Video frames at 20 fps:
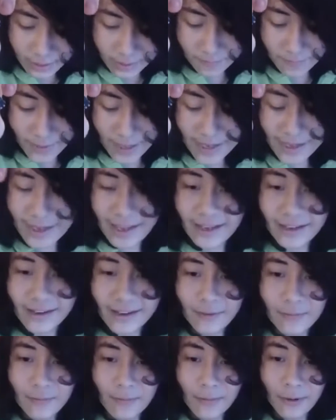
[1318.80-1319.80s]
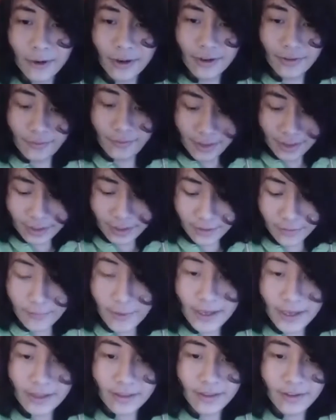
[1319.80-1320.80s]
make it more convenient and
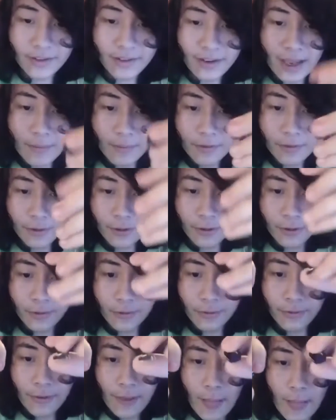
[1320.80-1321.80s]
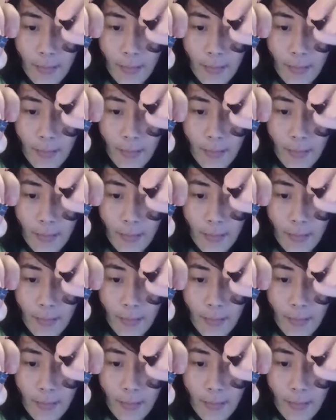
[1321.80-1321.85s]
make it the same sort of